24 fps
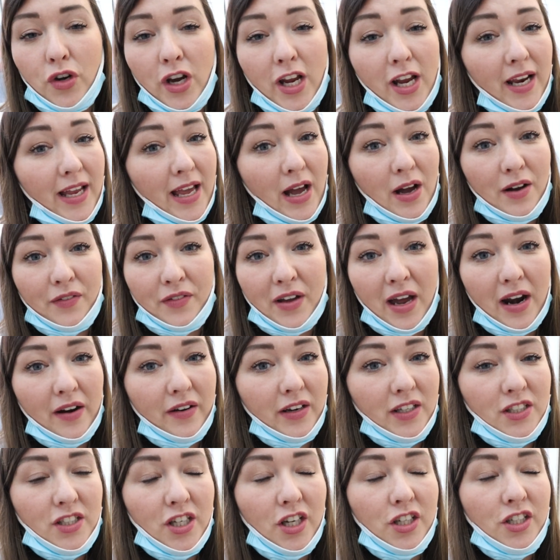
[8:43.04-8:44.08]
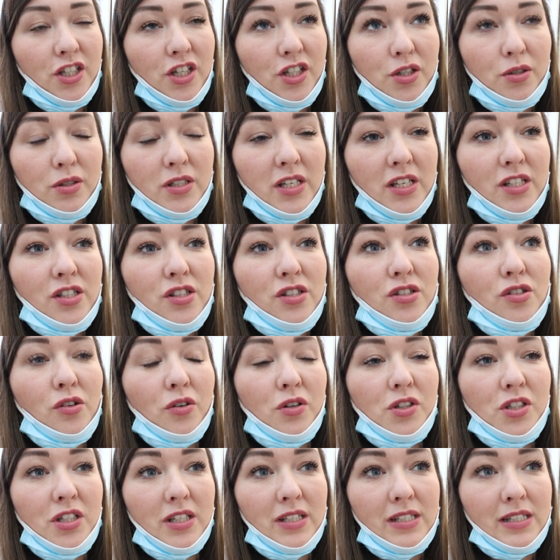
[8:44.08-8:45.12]
Really out of character. She's usually
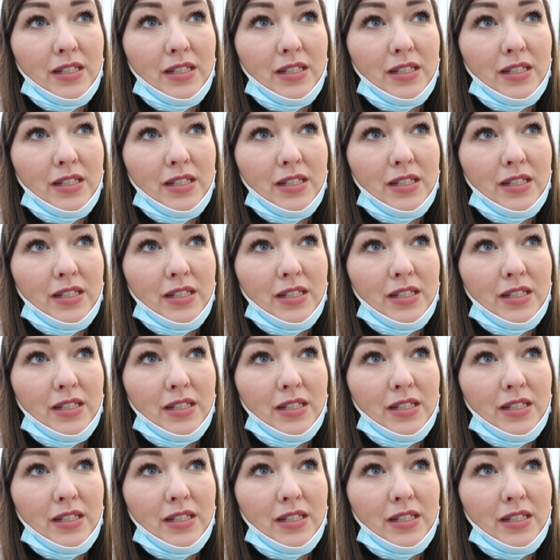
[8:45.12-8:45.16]
such a